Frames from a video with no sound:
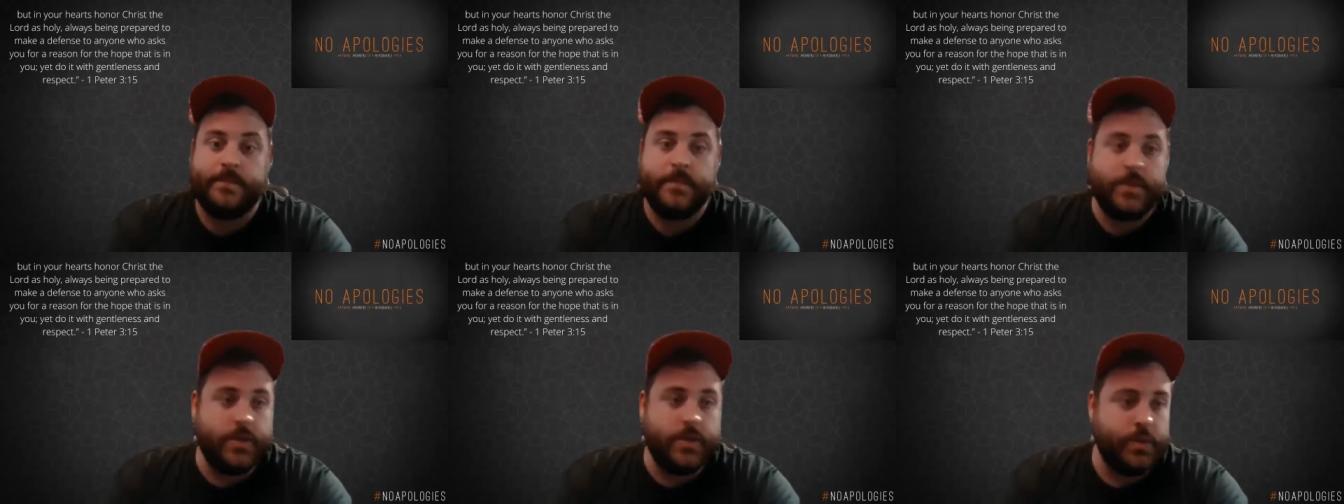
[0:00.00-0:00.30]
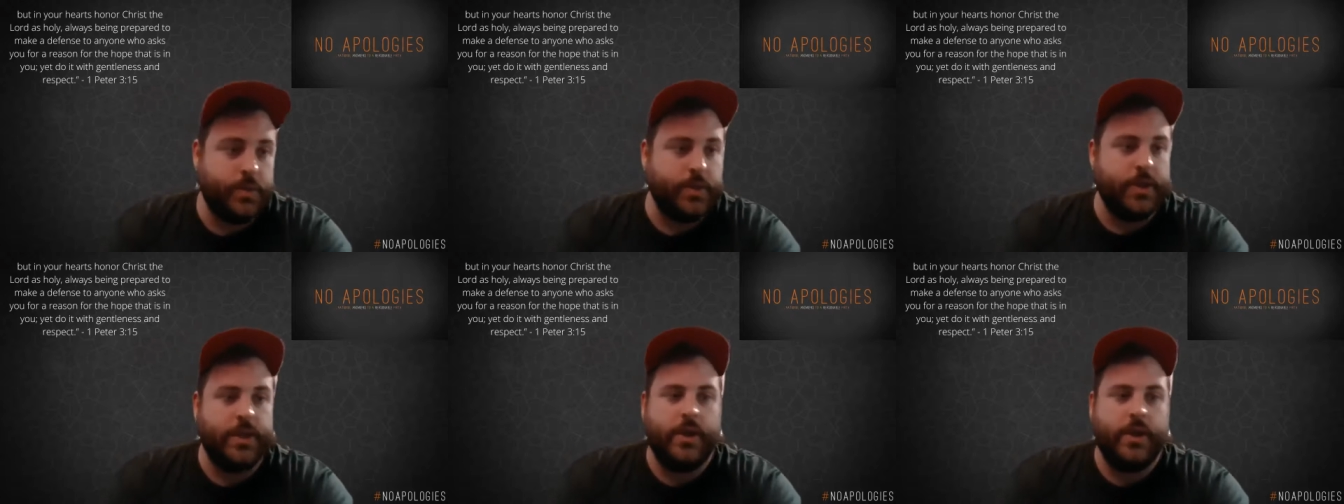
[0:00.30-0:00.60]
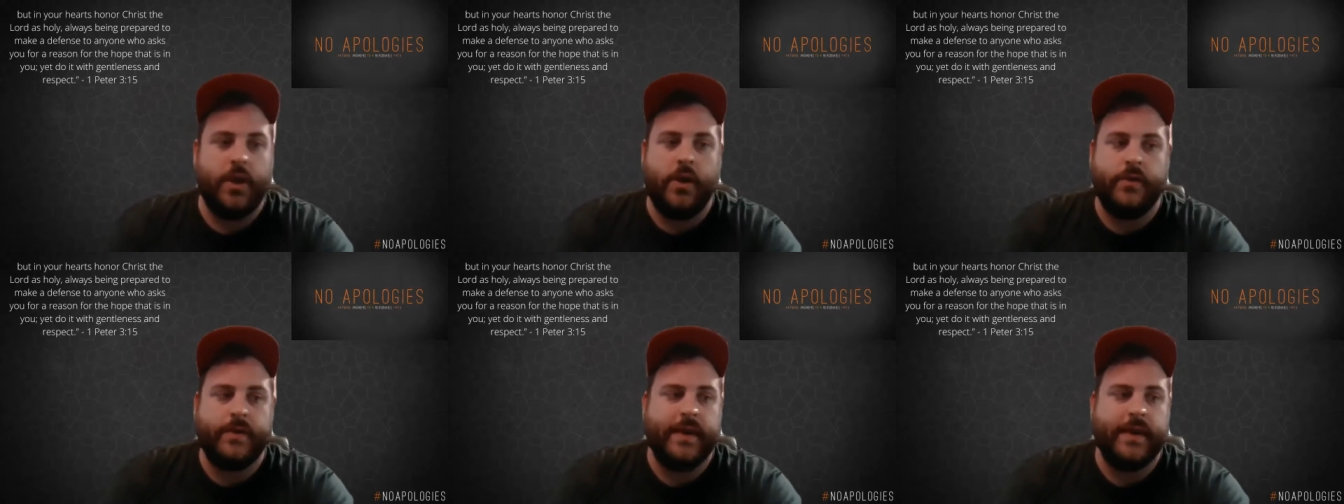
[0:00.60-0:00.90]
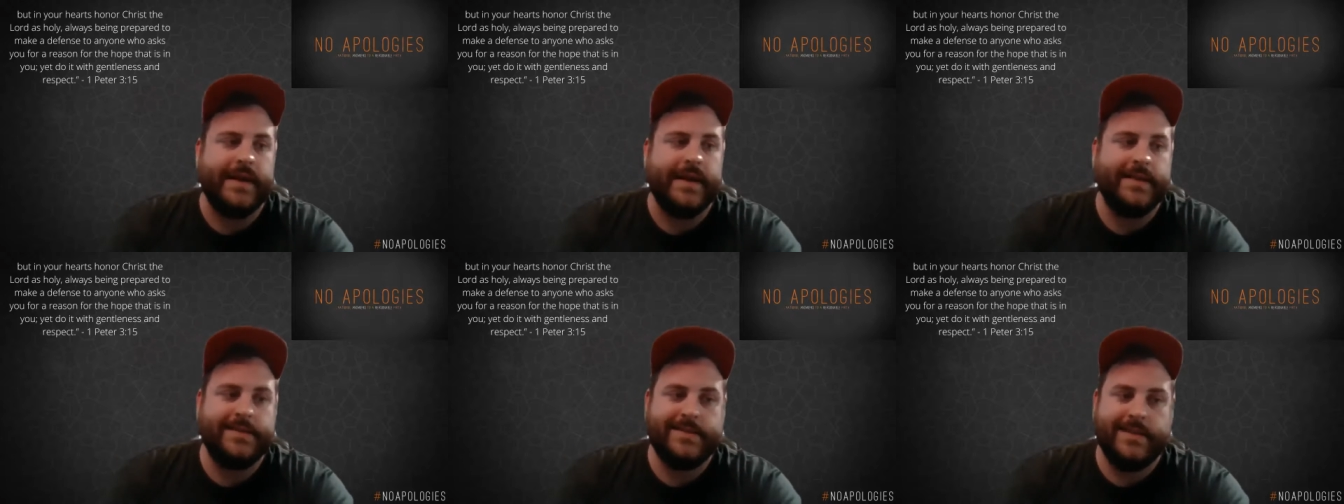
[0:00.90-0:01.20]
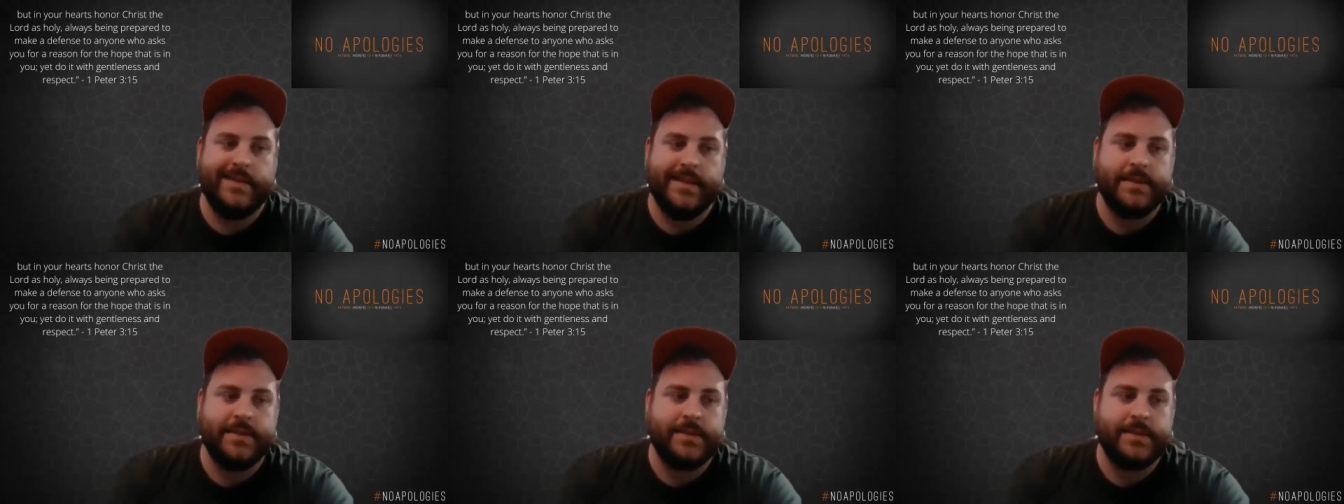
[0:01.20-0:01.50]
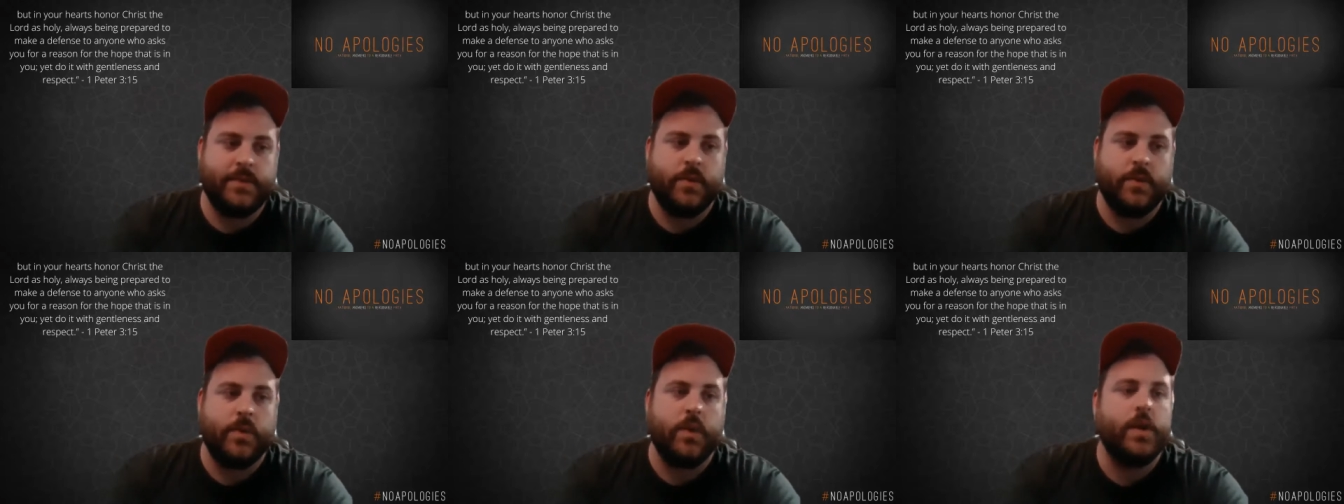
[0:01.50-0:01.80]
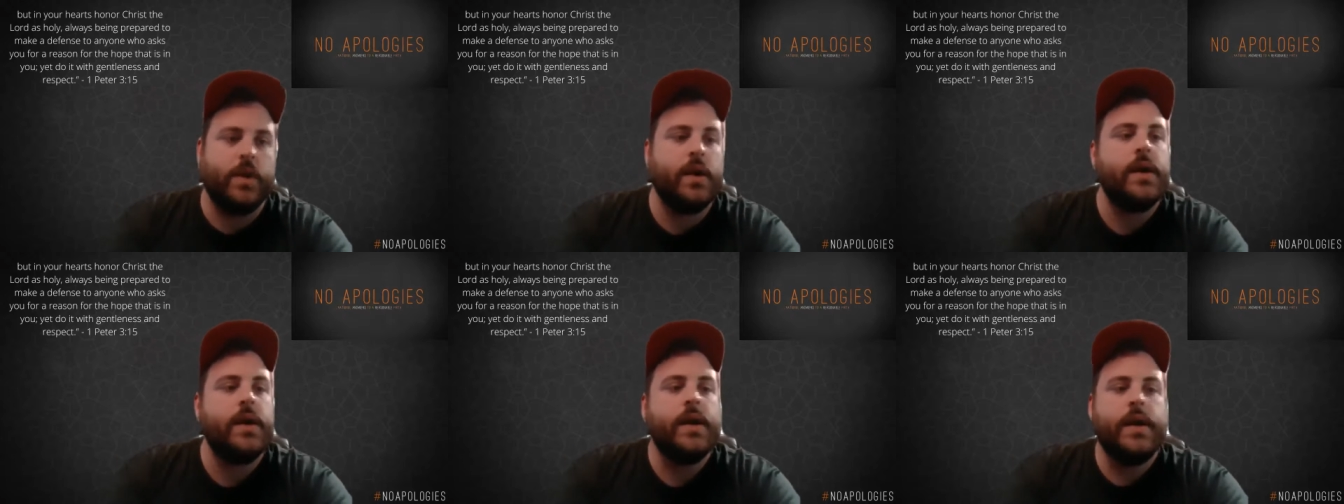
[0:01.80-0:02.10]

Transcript: to really know if God exists, or